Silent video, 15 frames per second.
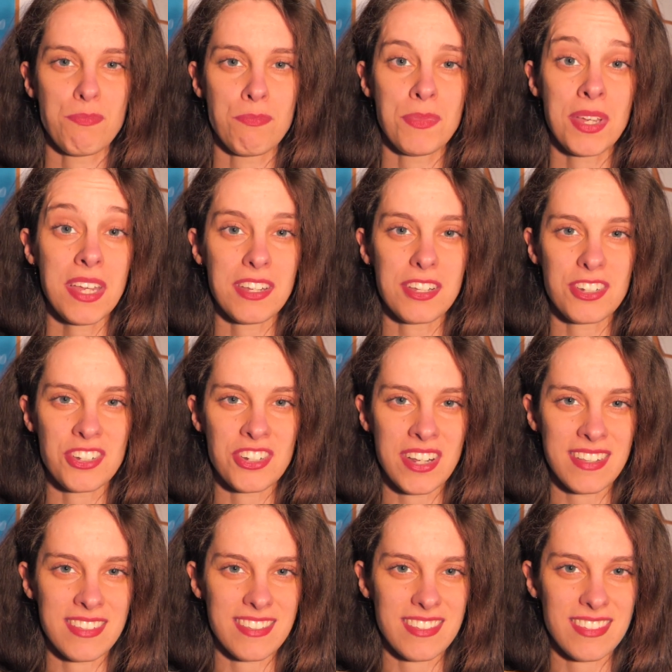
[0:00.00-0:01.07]
Beige
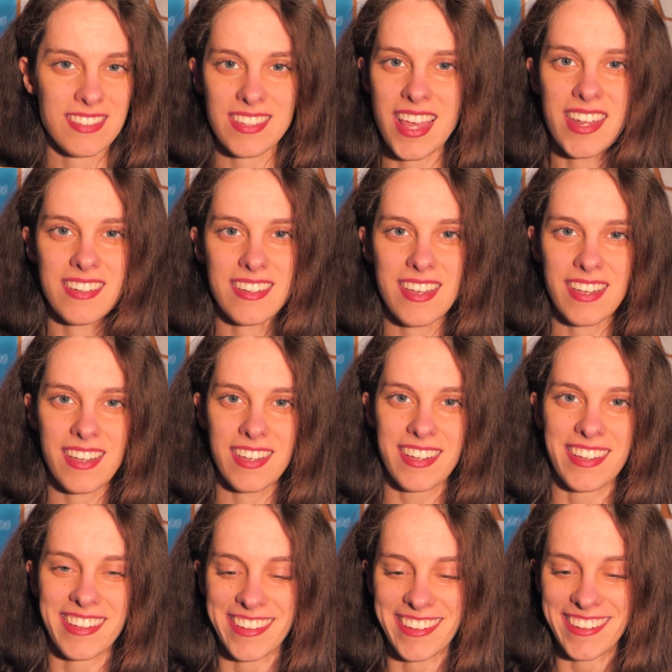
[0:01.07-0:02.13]
and sandy.
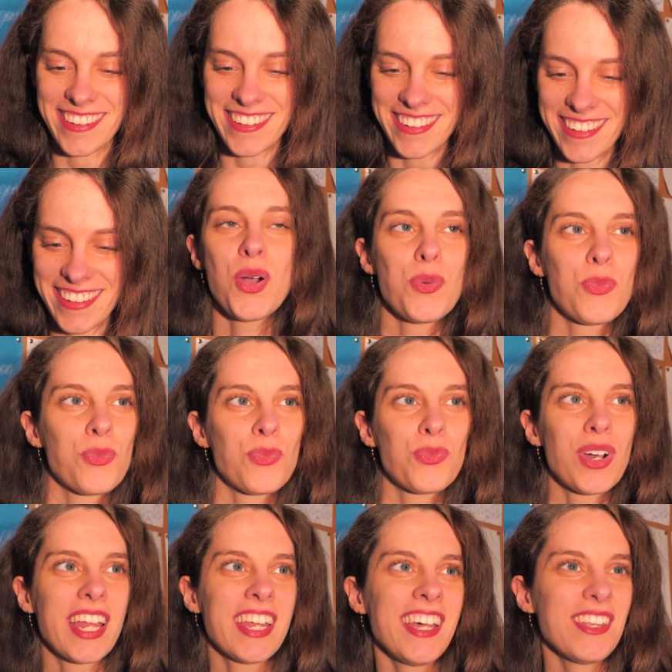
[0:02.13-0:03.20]

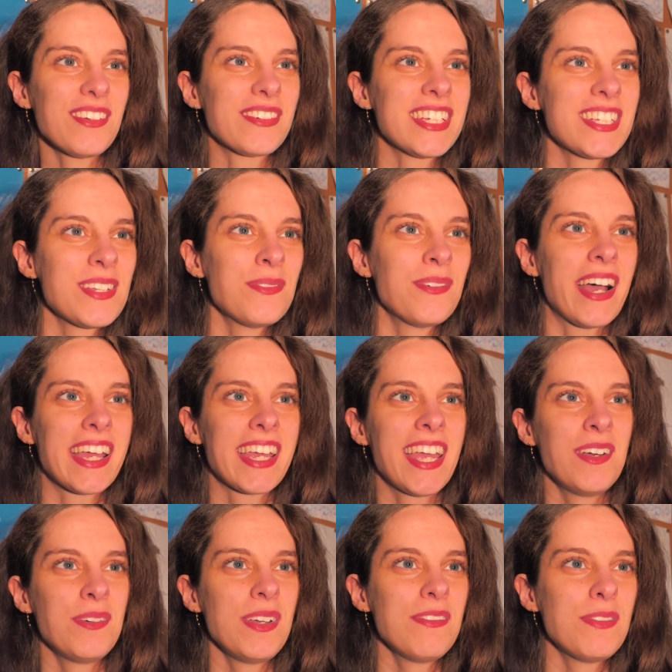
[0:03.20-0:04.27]
Another reason why I
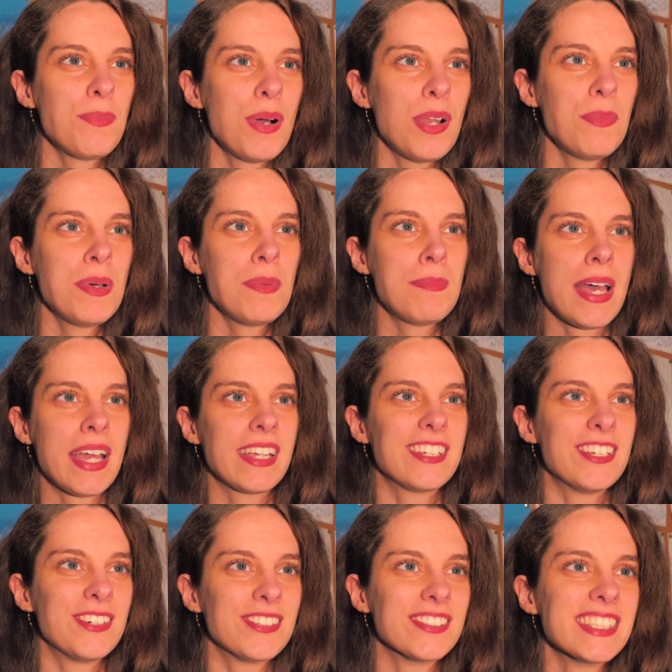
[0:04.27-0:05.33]
can't wait for polymer
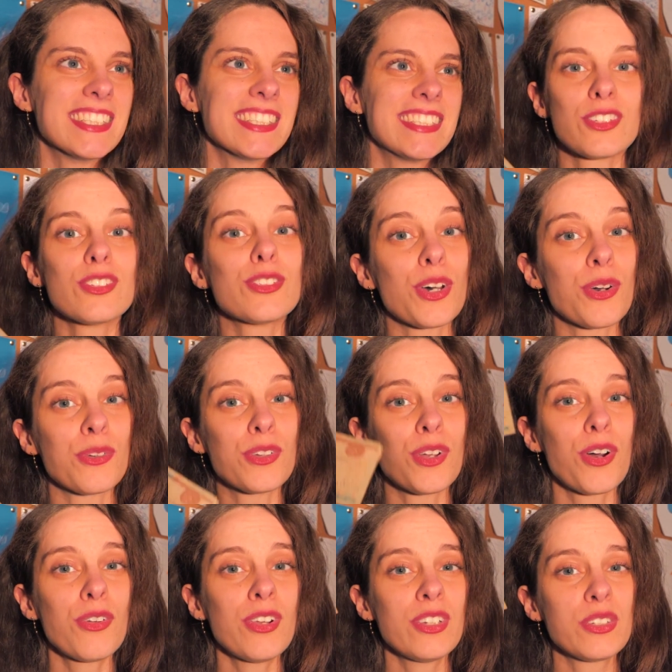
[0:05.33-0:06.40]
banknotes. So
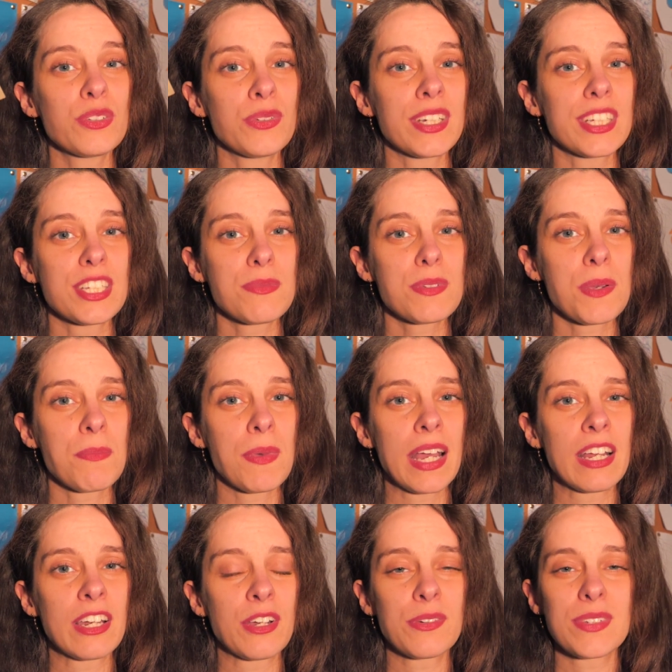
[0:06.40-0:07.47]
not only do Egyptian
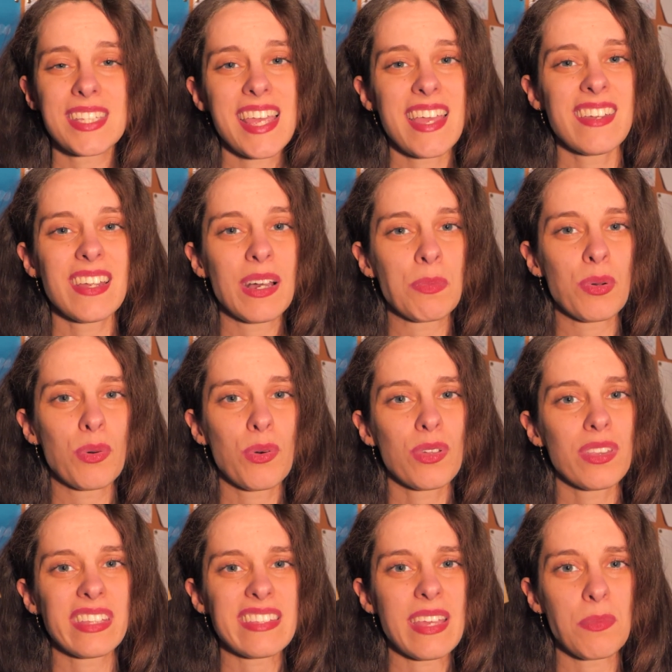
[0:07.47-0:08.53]
banknotes end up
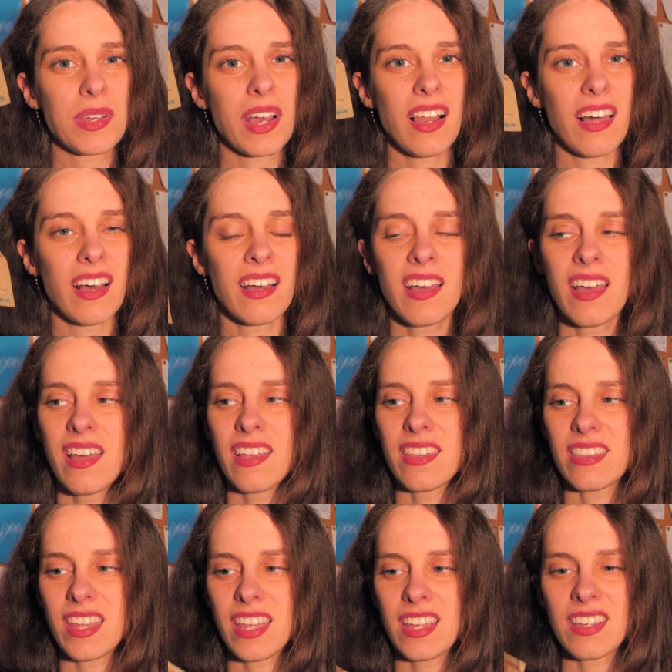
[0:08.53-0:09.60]
all the same color,
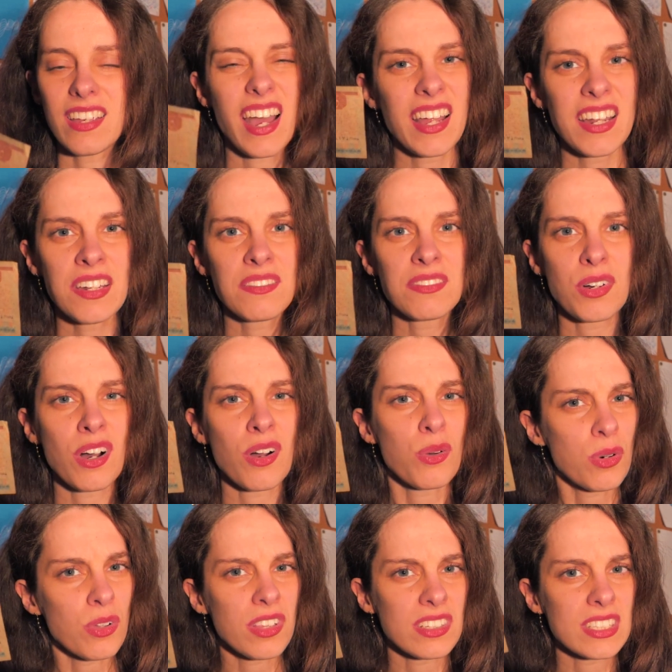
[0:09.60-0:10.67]
they kind of are
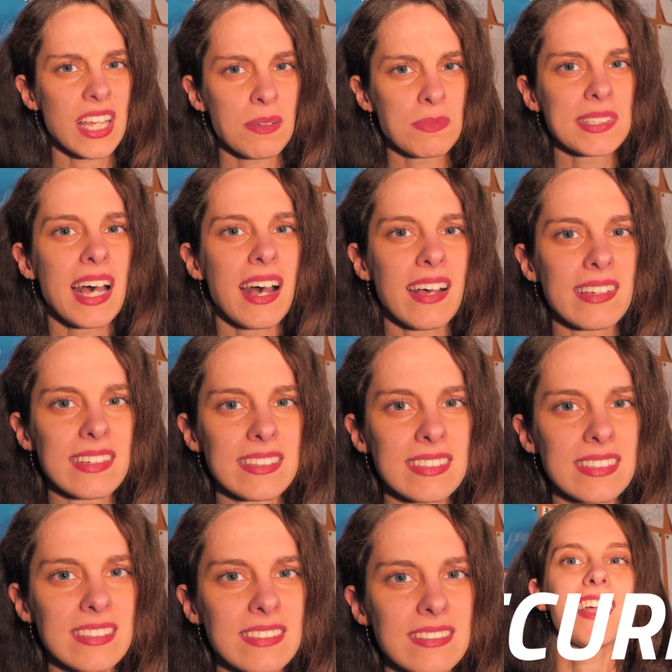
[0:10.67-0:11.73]
all the same
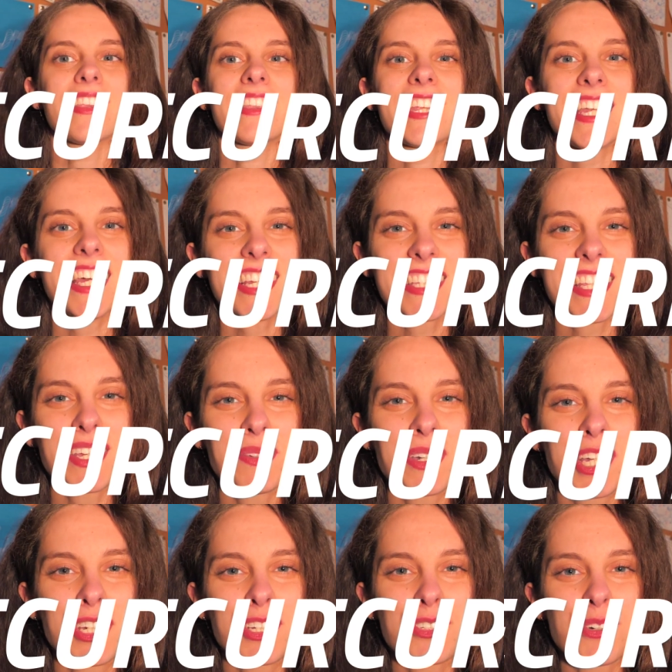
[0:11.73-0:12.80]
size. The next thing we're
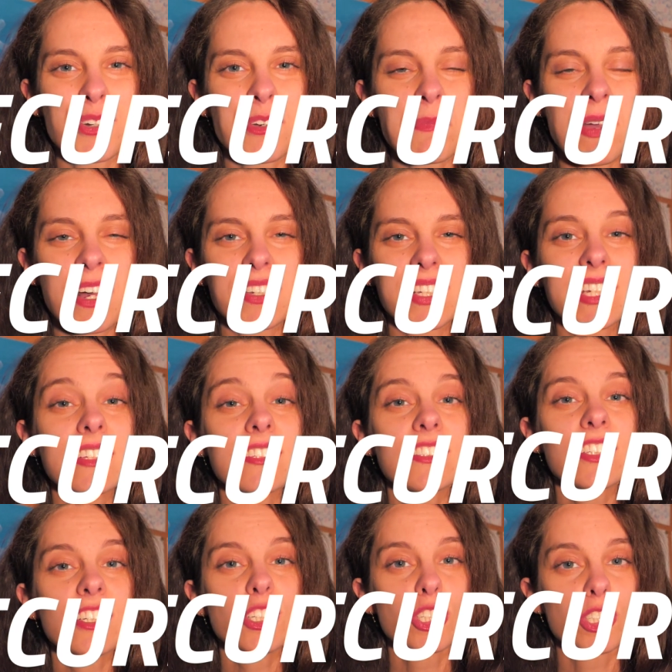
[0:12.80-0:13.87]
going to talk about is
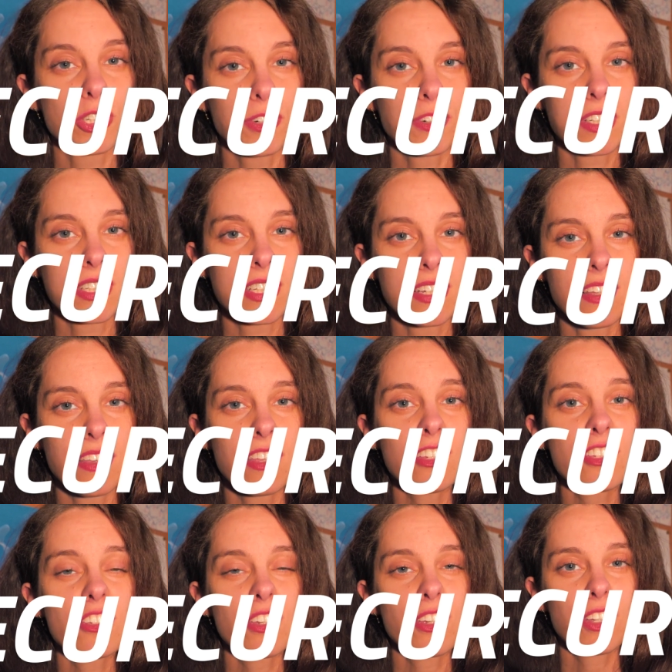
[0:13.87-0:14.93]
security, the
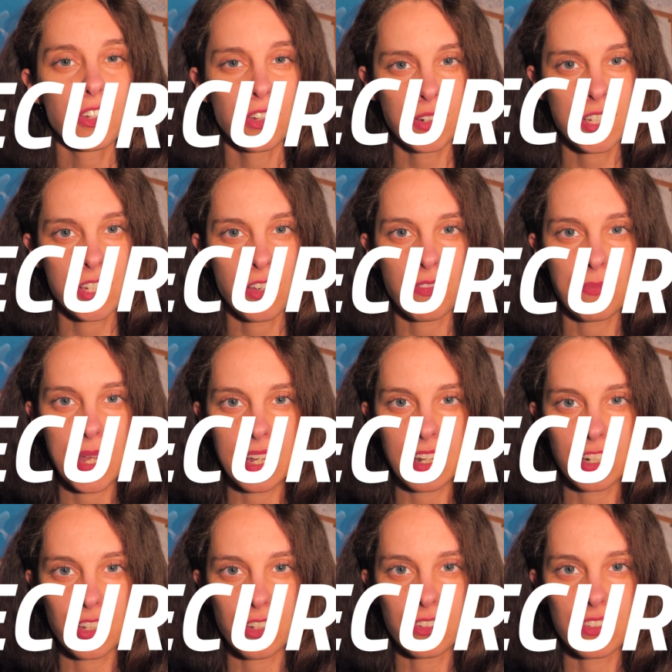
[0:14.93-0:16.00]
security of
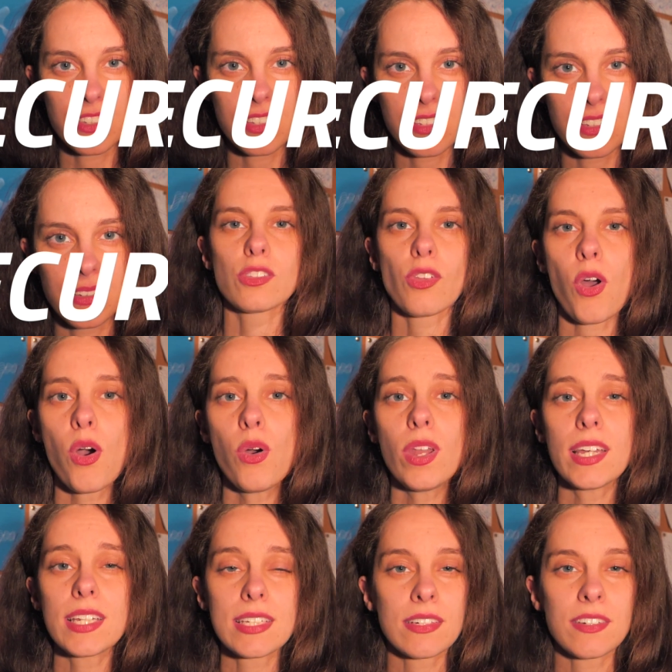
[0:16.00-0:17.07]
banknotes. The whole
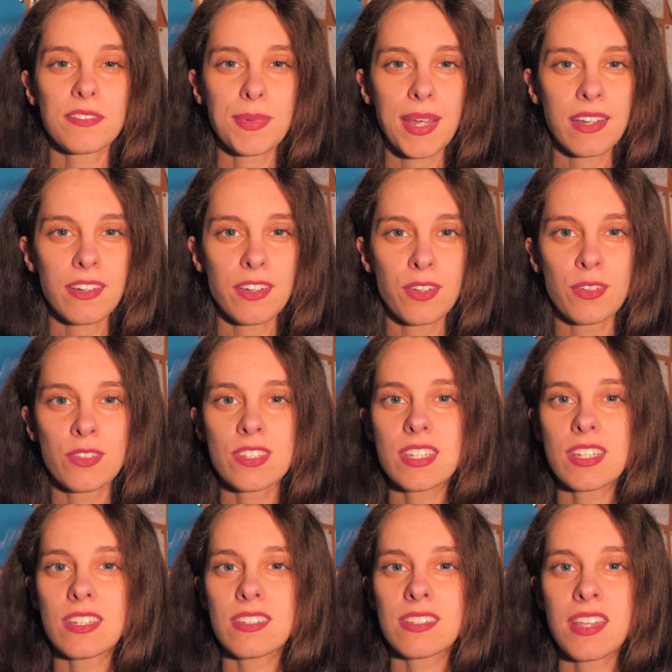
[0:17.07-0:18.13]
idea of banknotes
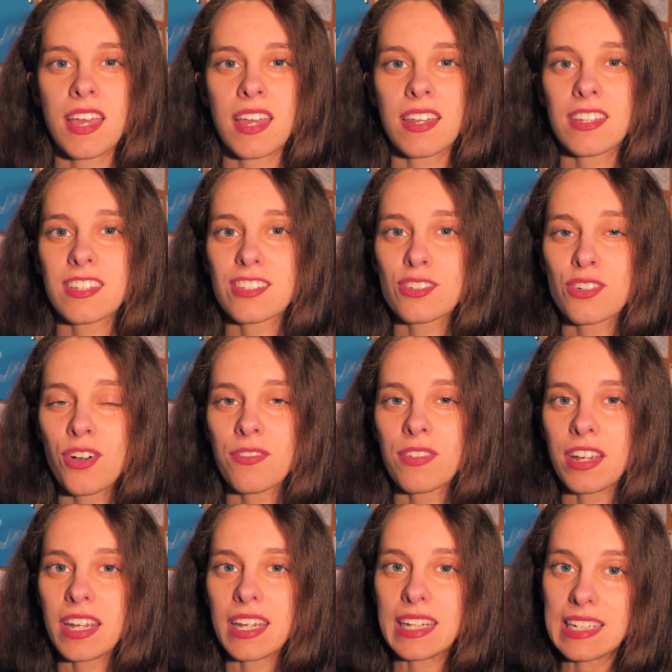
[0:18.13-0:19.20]
is that it's not
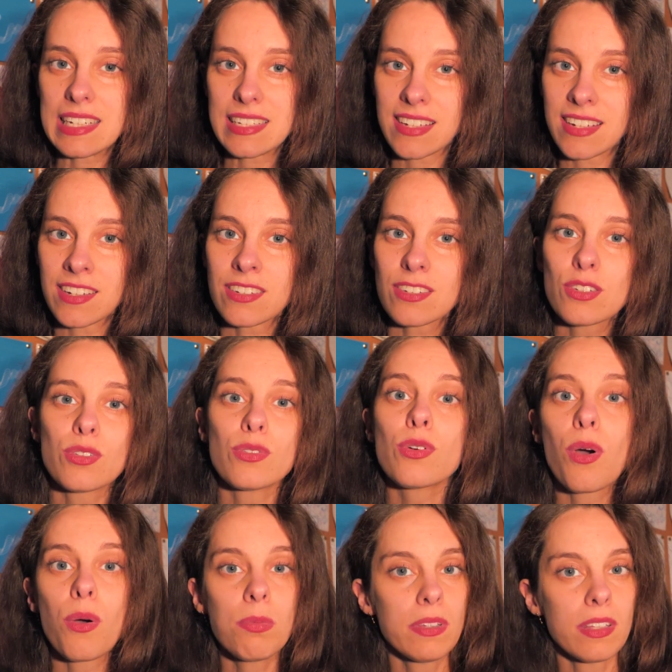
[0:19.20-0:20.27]
very easy to
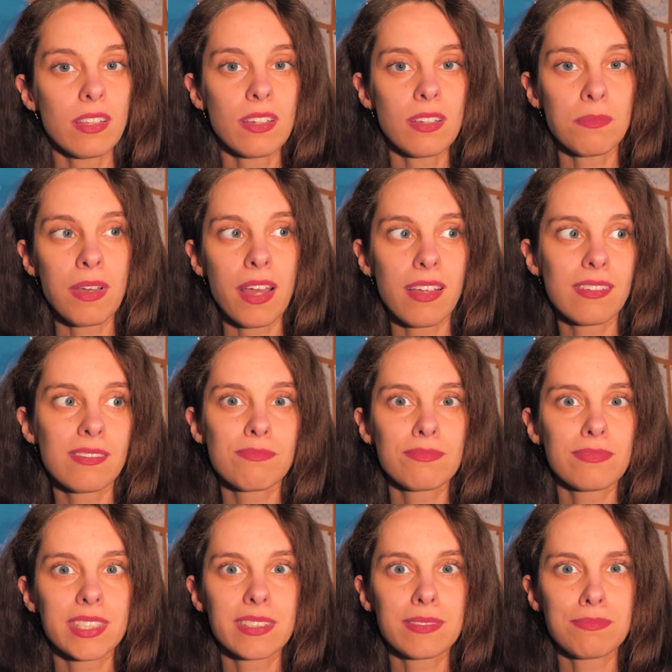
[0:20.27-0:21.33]
copy them
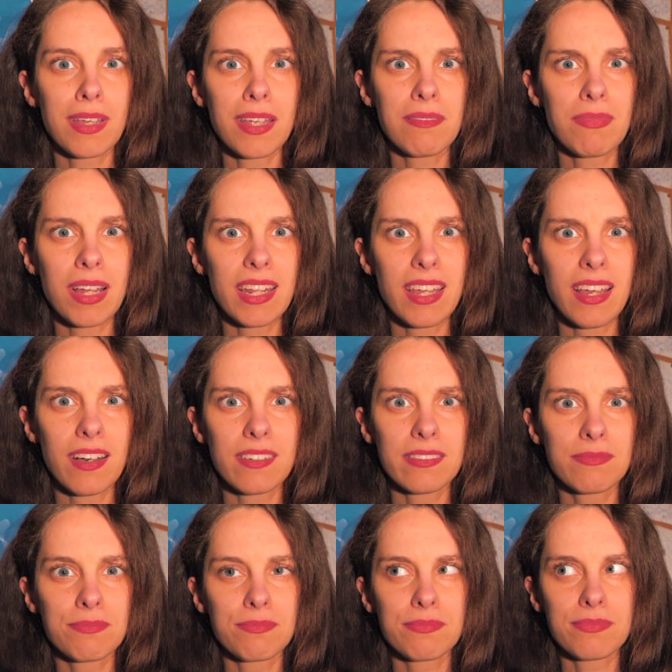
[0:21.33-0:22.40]
and just make money out
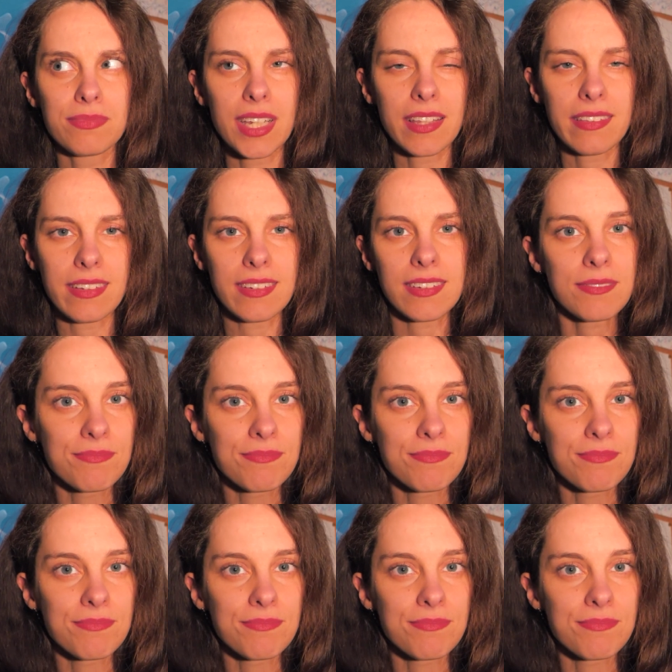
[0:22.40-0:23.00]
of nothing.